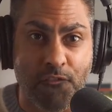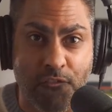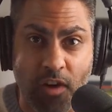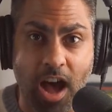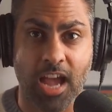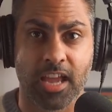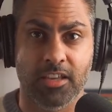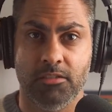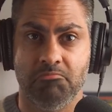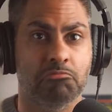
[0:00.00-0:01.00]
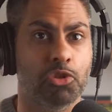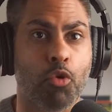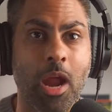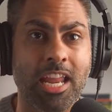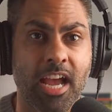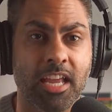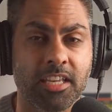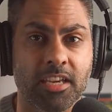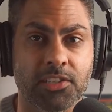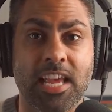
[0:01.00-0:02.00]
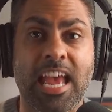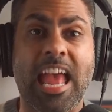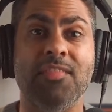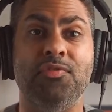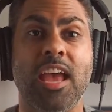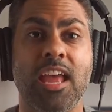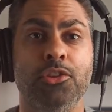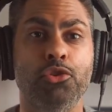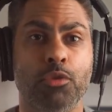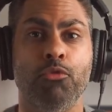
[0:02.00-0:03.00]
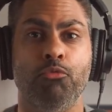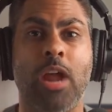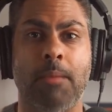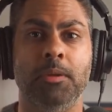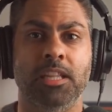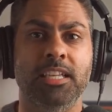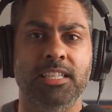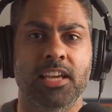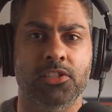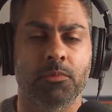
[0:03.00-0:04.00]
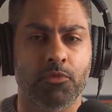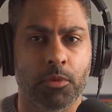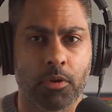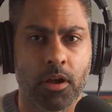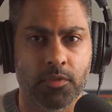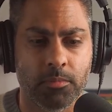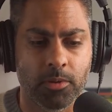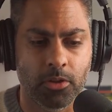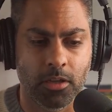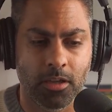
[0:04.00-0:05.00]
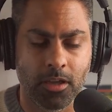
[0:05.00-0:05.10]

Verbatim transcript: find 20 ideas and then you can rapidly test them for profitability. Mm.